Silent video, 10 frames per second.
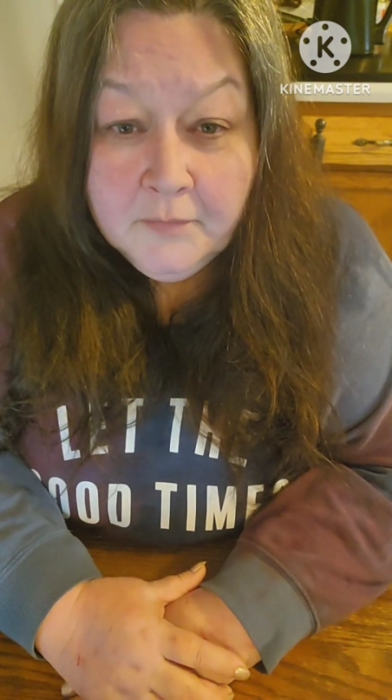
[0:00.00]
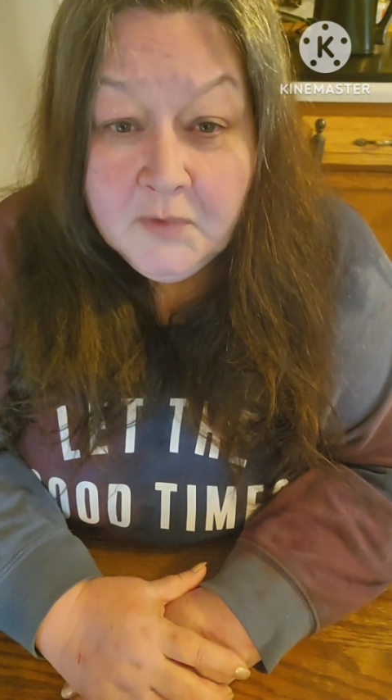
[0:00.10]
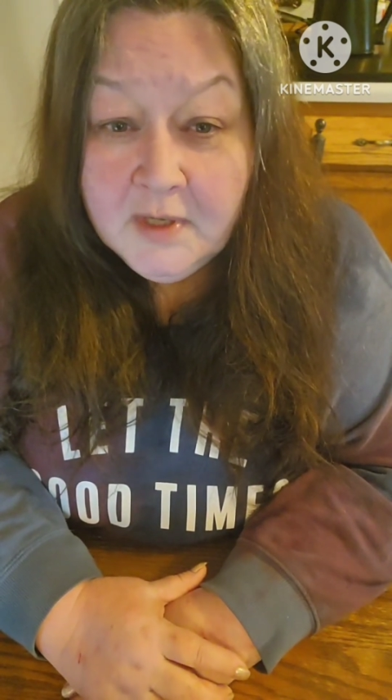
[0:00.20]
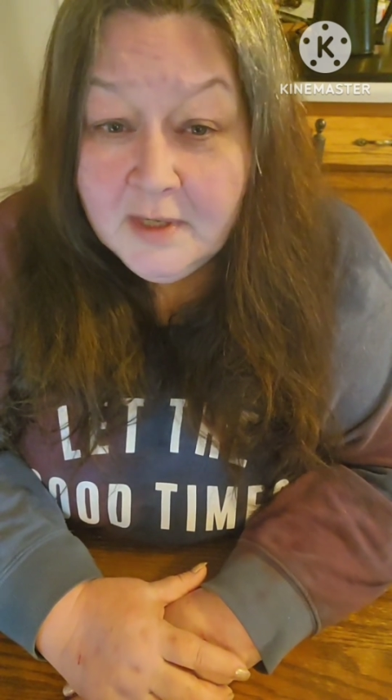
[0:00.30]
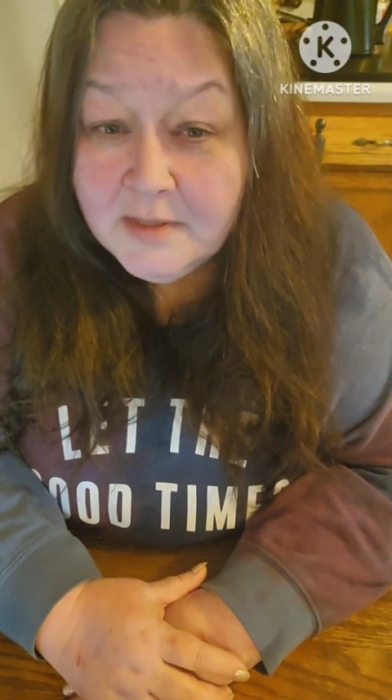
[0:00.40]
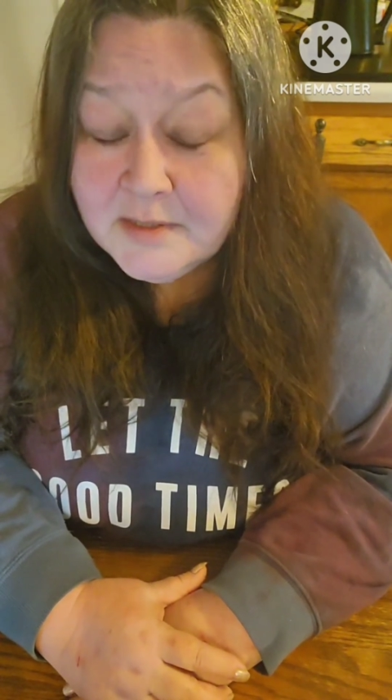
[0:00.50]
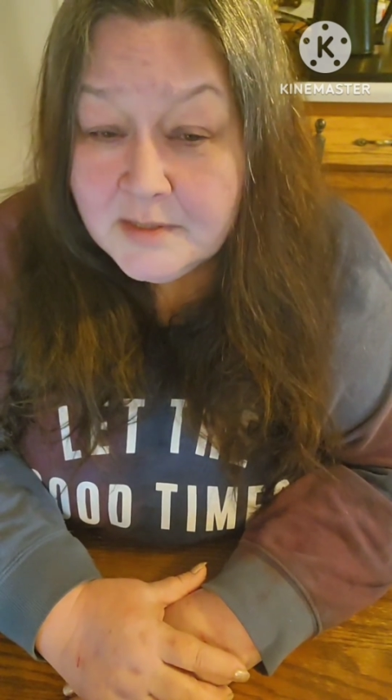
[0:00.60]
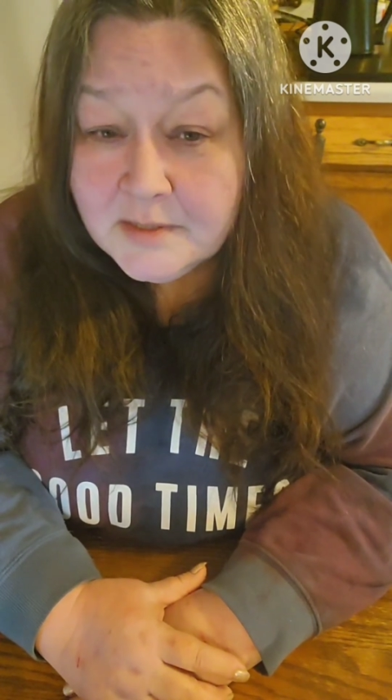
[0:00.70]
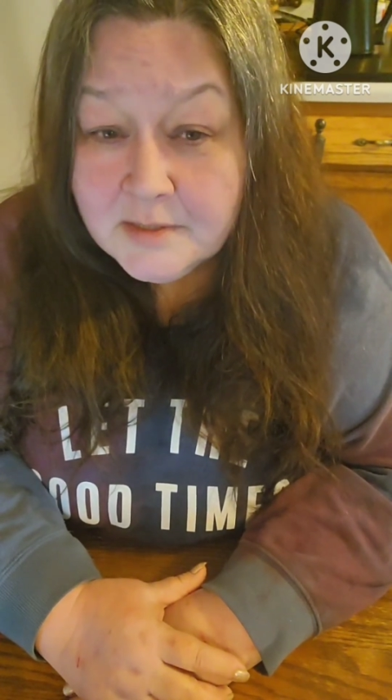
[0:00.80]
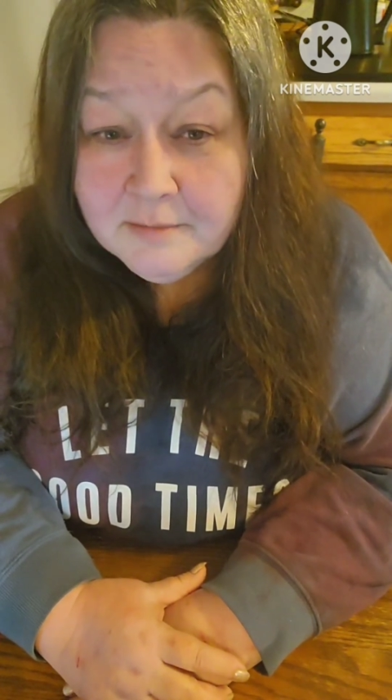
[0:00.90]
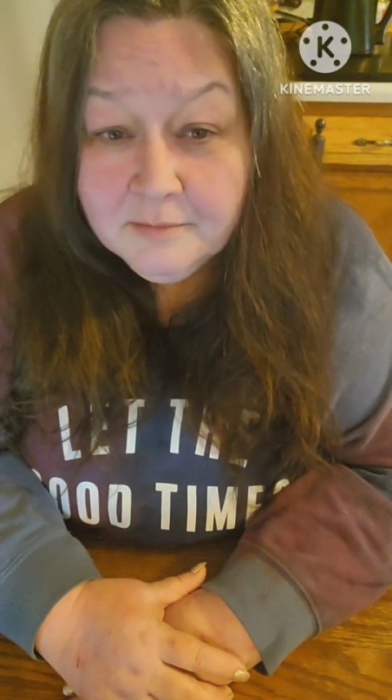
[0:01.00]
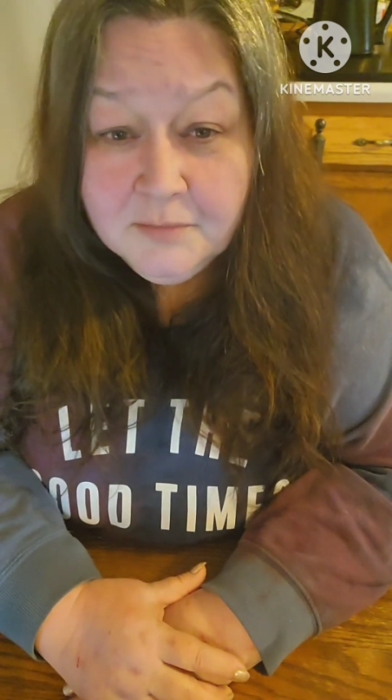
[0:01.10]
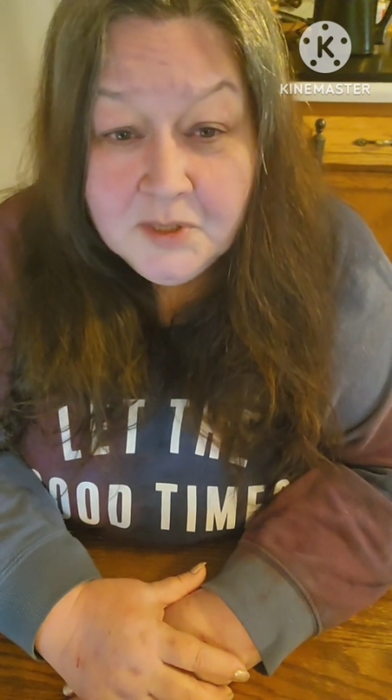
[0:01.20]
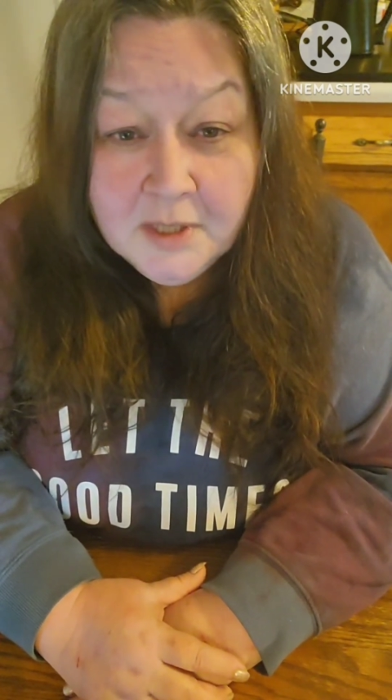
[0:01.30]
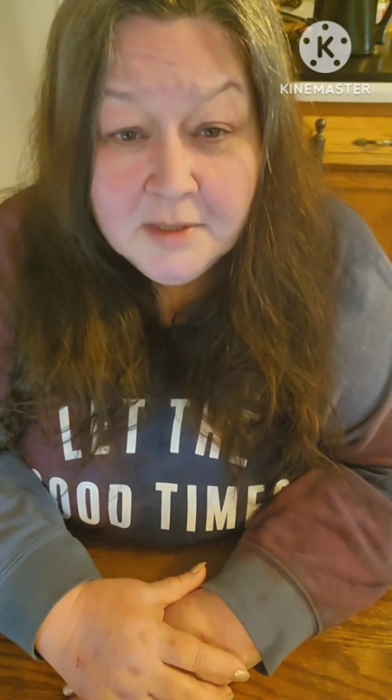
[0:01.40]
Yes,
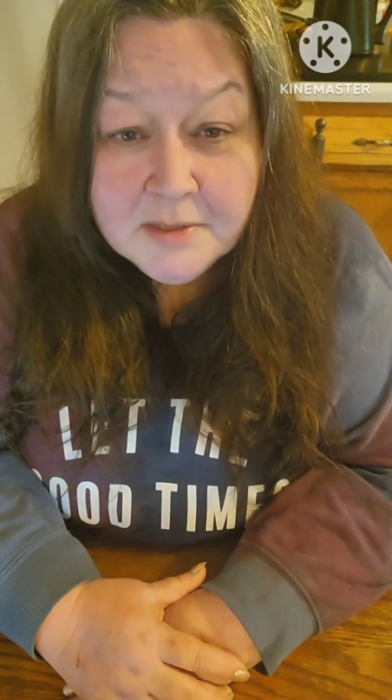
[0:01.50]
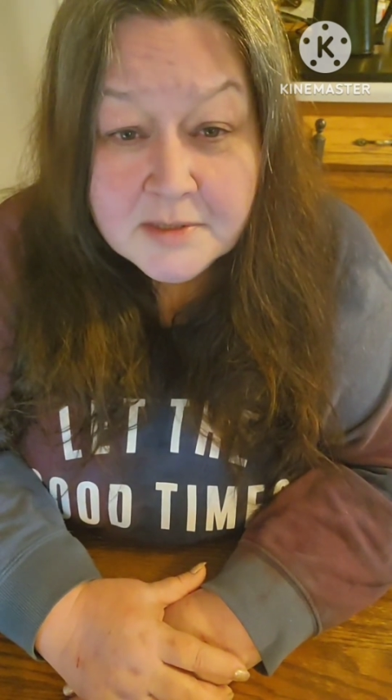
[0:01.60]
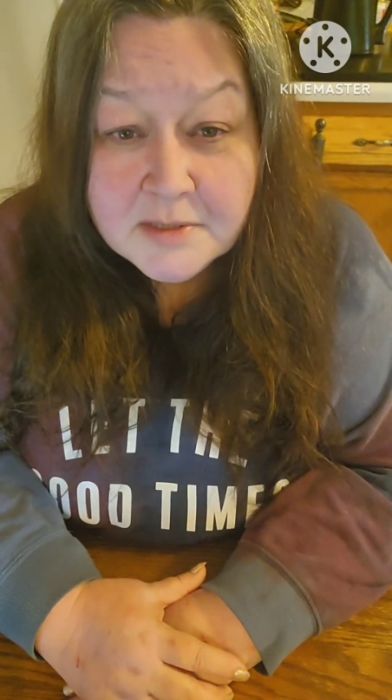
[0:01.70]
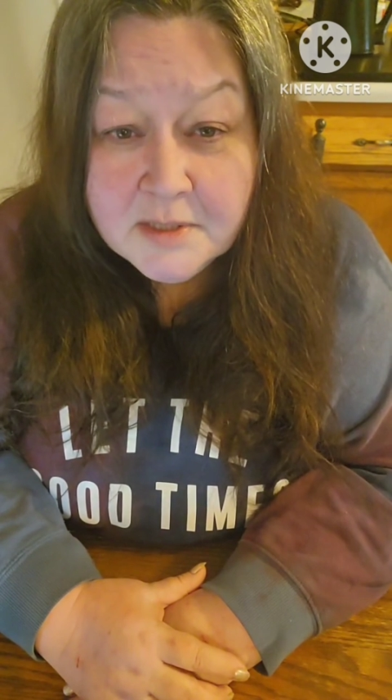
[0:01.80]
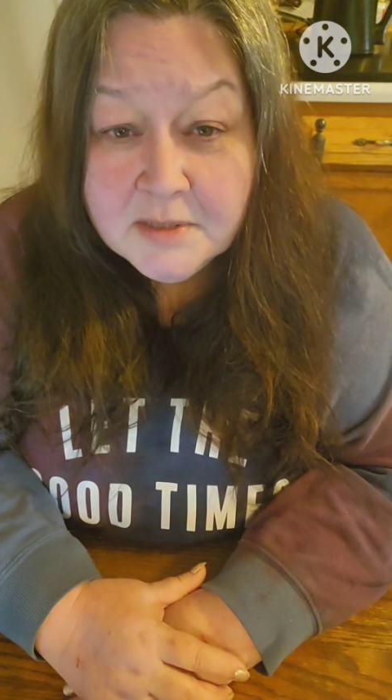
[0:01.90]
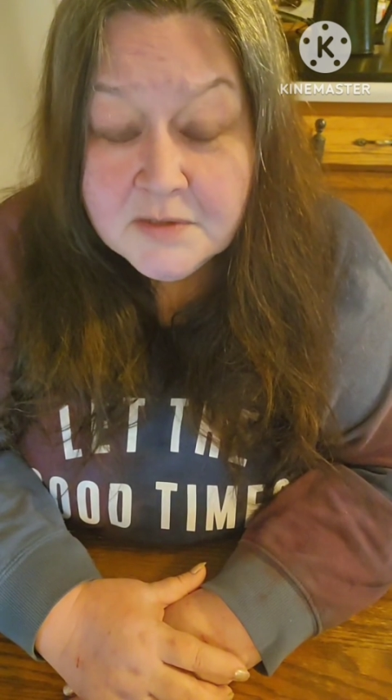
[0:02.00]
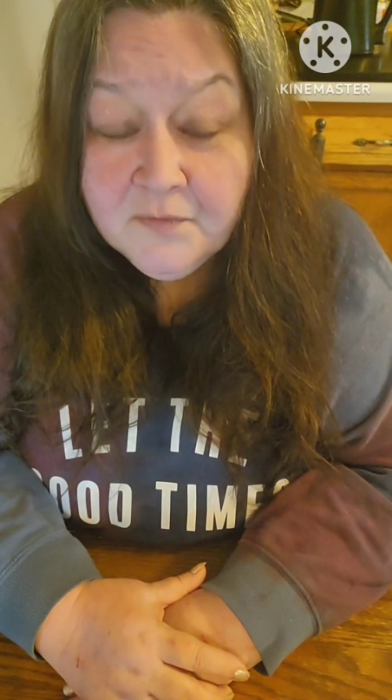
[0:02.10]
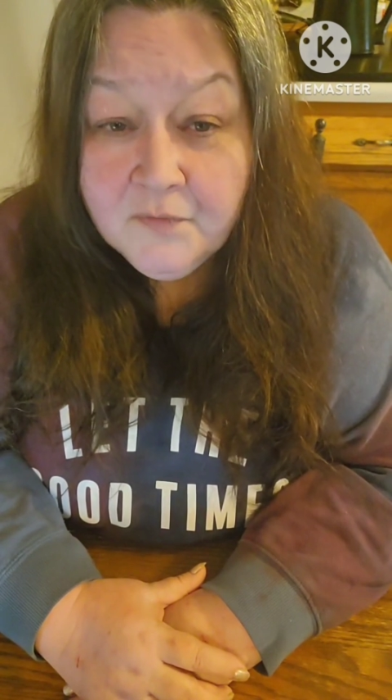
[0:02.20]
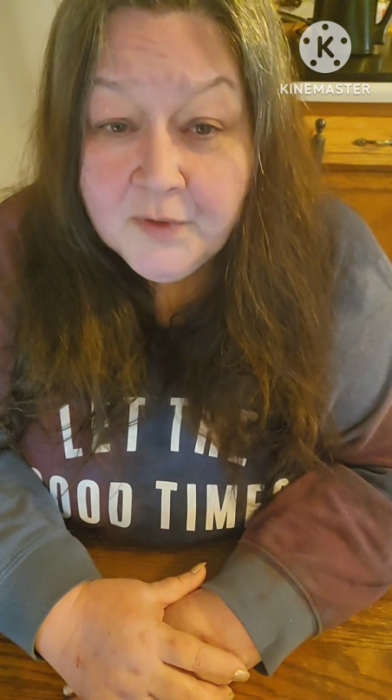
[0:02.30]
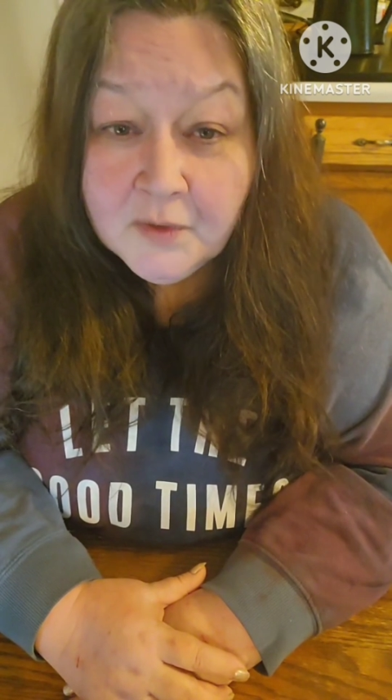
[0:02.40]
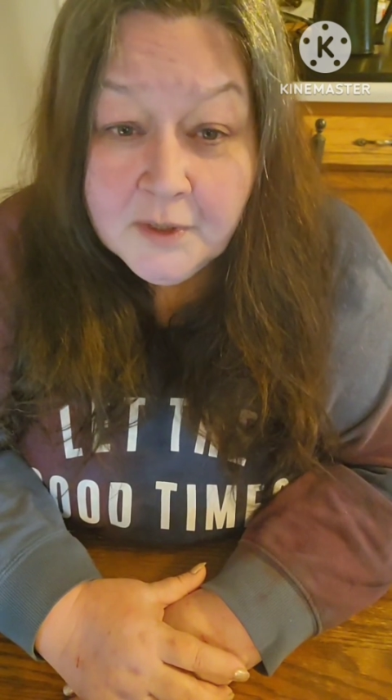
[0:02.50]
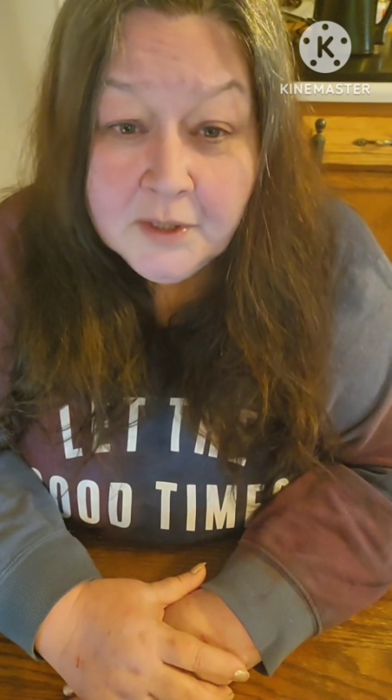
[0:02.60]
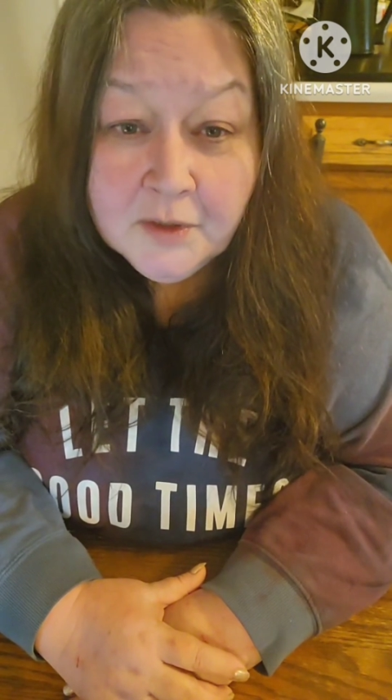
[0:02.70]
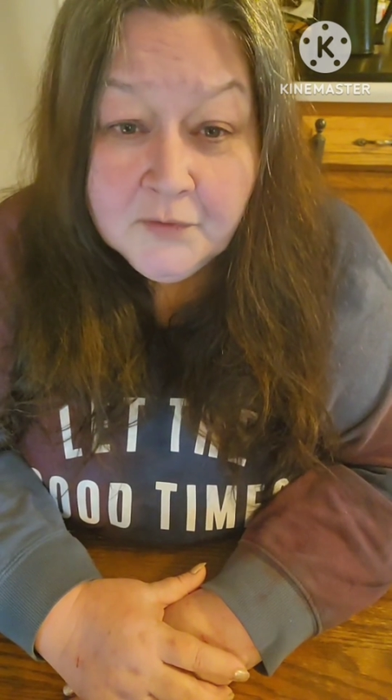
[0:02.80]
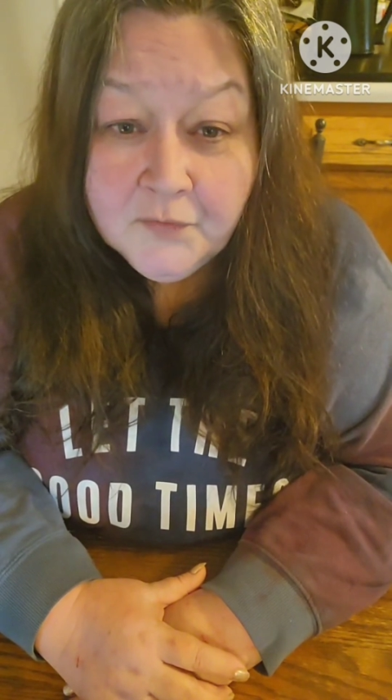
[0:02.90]
yes, it's very
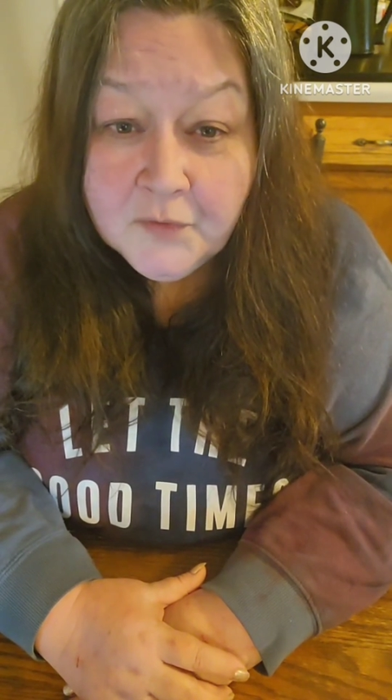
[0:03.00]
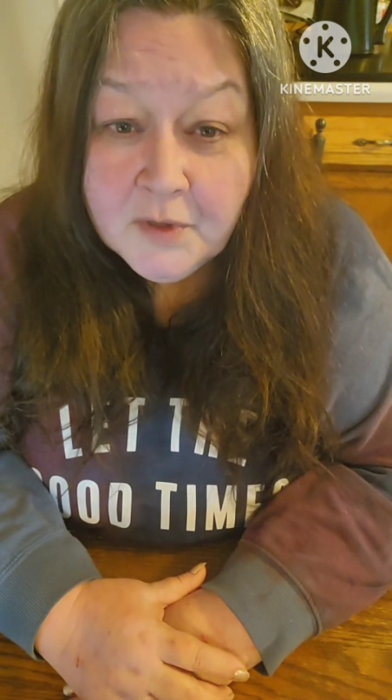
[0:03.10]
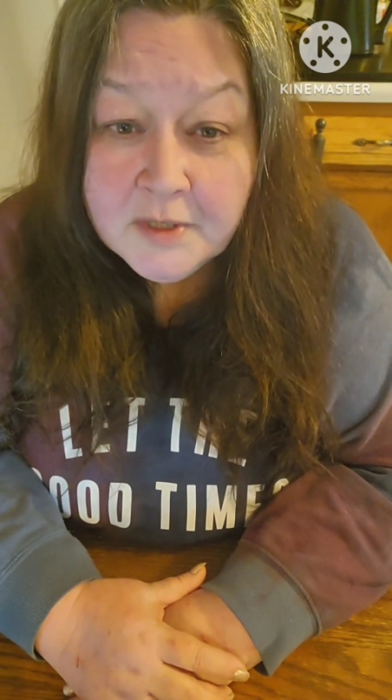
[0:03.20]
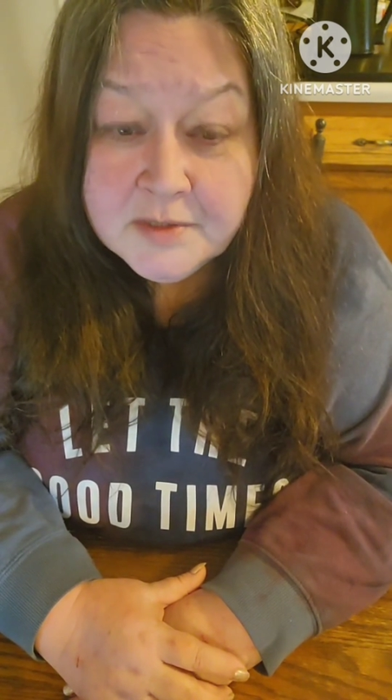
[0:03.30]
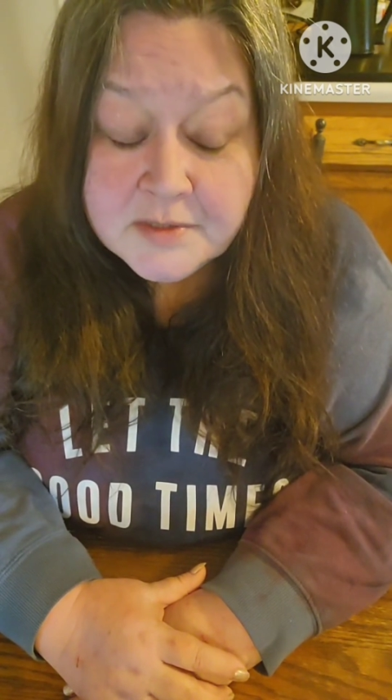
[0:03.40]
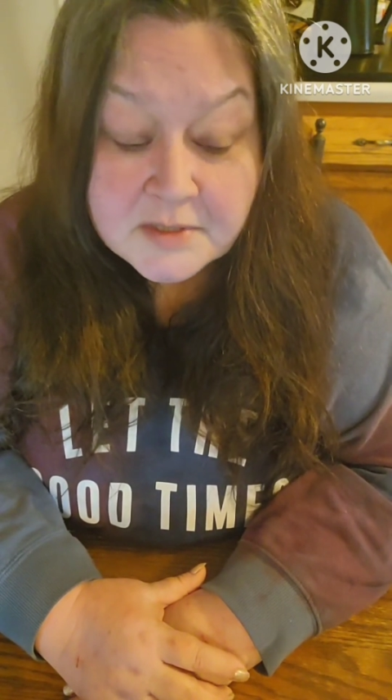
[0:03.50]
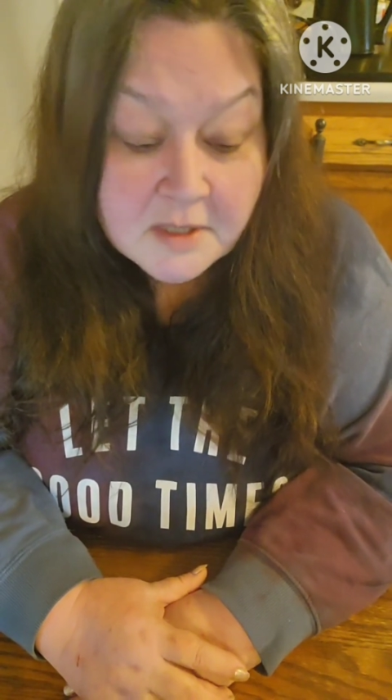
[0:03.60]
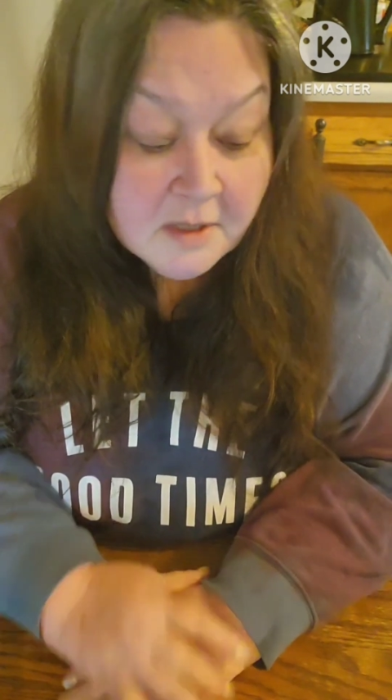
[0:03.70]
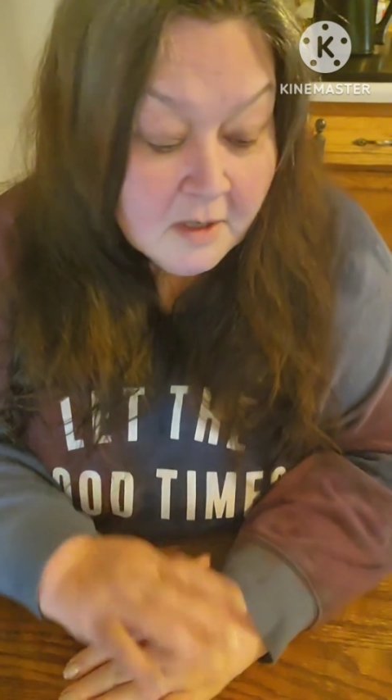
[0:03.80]
good for us.